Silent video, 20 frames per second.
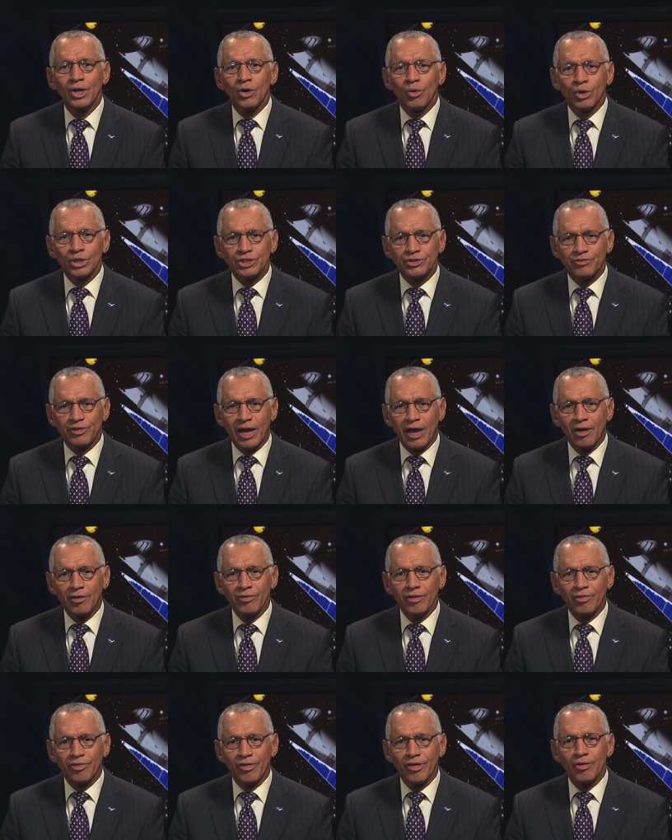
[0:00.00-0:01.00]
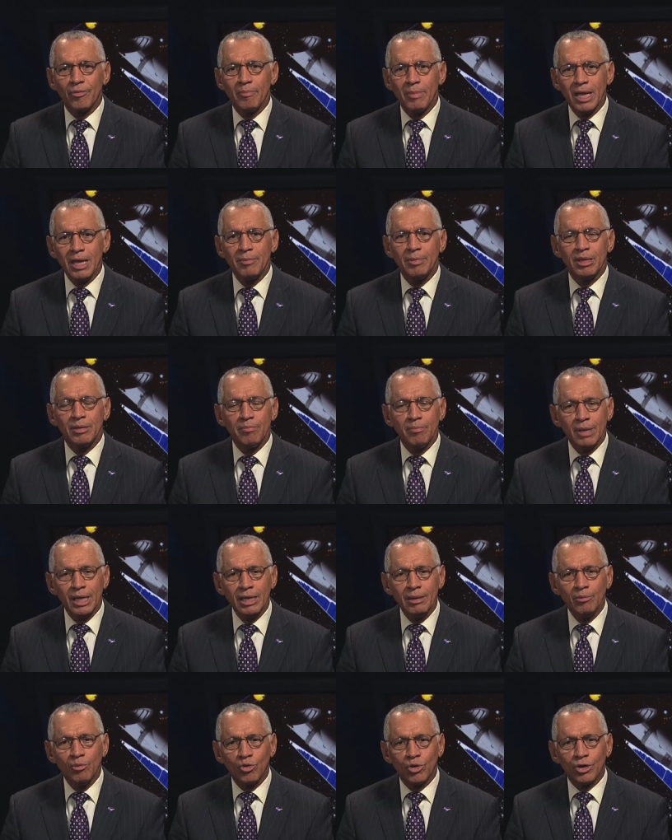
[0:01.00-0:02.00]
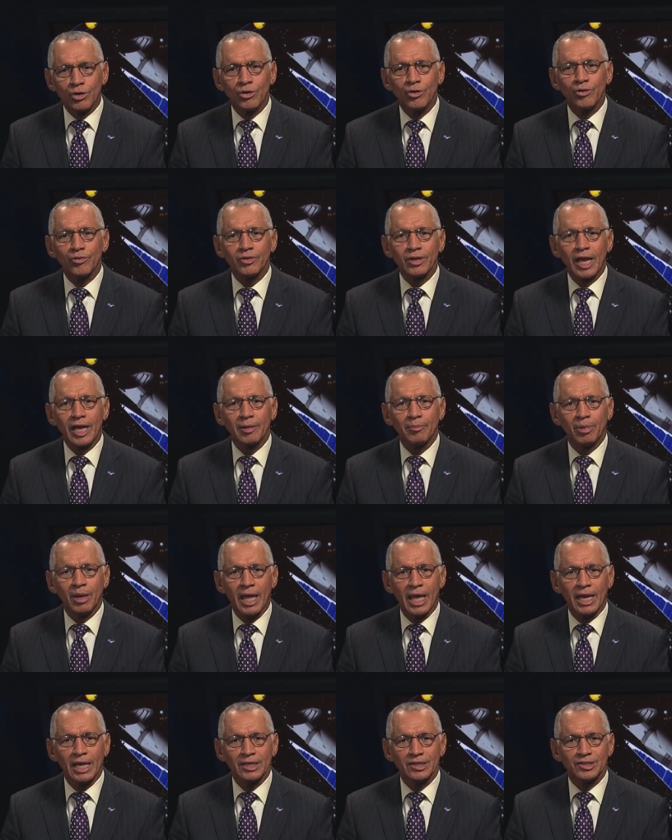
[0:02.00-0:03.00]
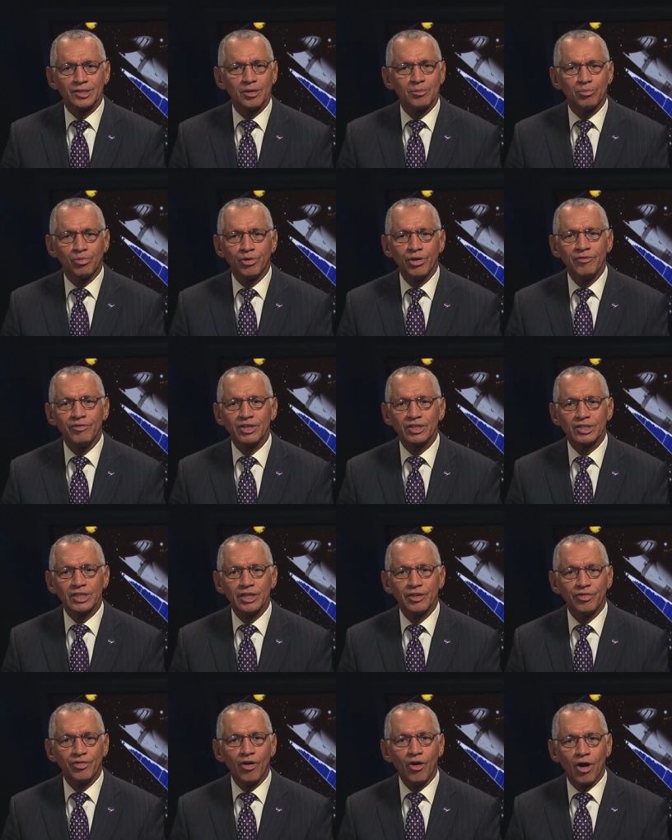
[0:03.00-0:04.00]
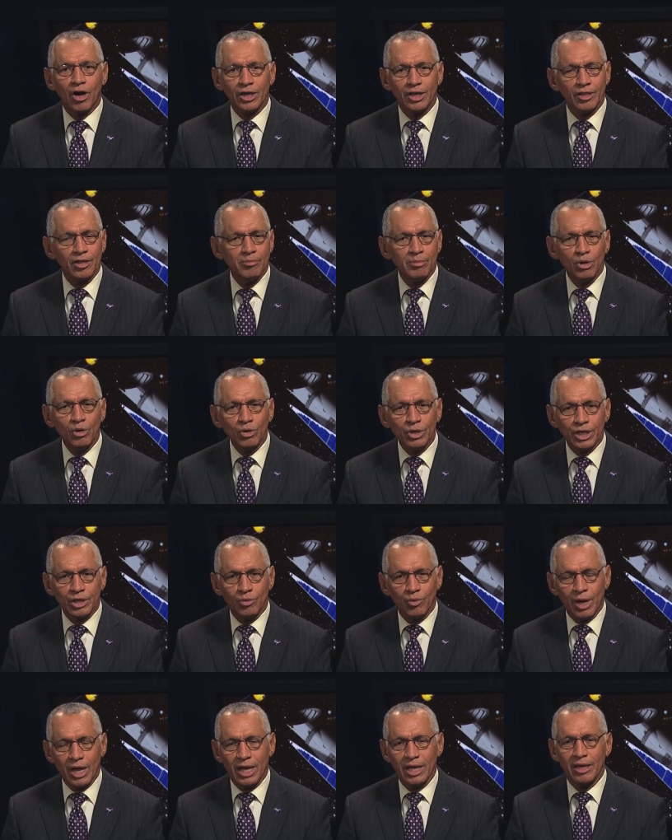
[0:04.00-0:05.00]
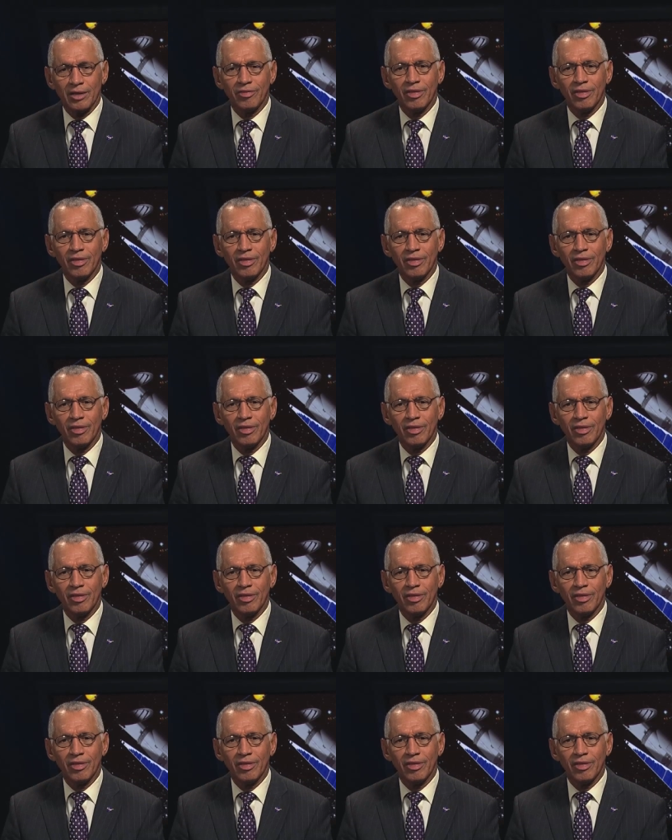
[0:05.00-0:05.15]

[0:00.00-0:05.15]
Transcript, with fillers: which found that there may be many more Earth-like planets than previously thought in the Milky Way